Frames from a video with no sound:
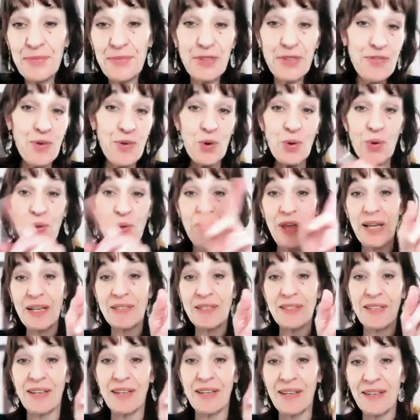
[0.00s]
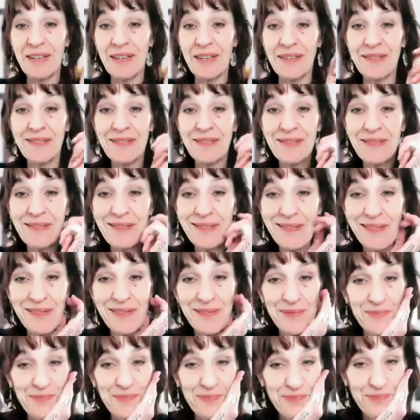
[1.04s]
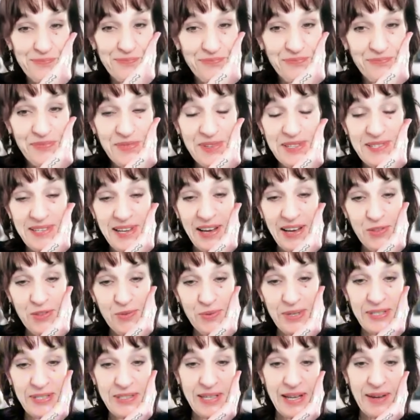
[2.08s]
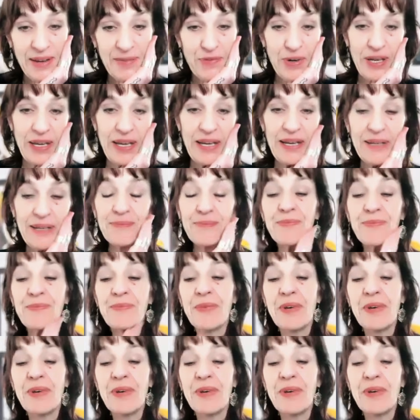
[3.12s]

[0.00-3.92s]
before that in Southwest Africa.